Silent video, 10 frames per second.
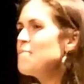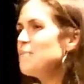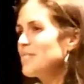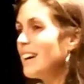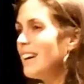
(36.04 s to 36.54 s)

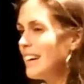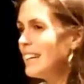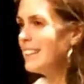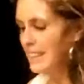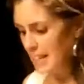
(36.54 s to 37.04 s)
but a
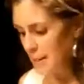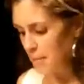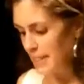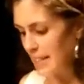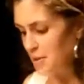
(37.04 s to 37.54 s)
high
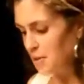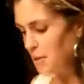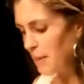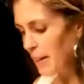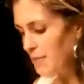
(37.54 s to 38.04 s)
potential
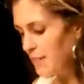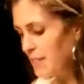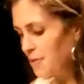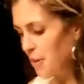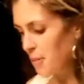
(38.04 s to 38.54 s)
to
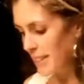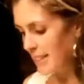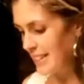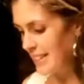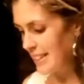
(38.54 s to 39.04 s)
benefit from it.